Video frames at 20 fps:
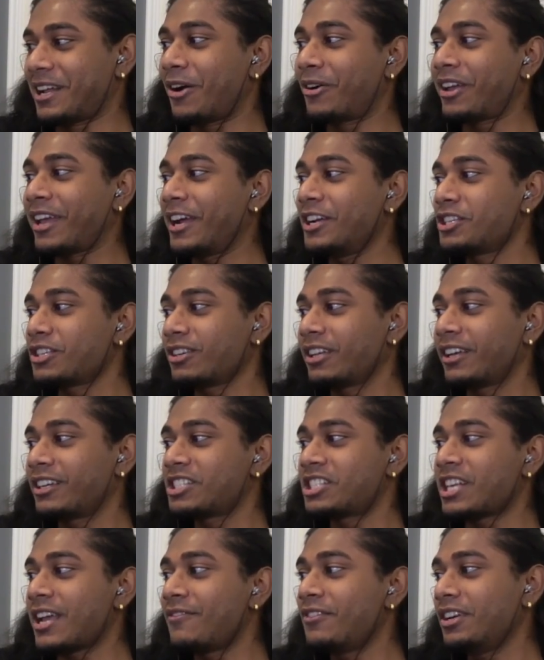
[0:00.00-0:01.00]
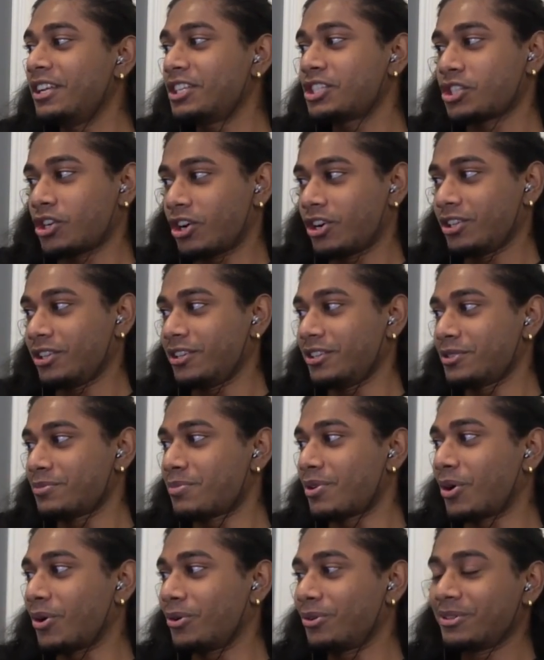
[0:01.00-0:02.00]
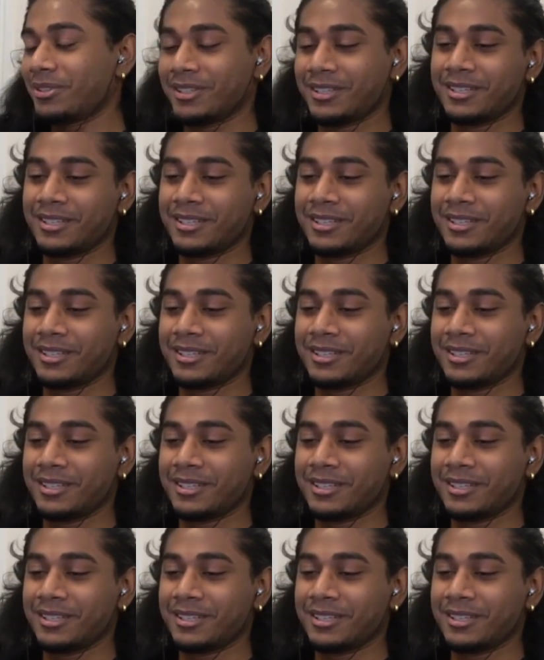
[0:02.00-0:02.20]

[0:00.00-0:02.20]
I'll catch like seventy Starlies, bro,